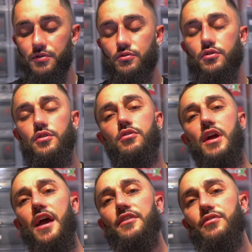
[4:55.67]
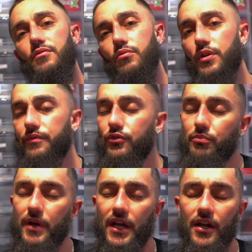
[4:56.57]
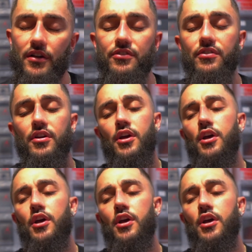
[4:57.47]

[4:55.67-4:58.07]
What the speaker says: through the cracks with a few pairs.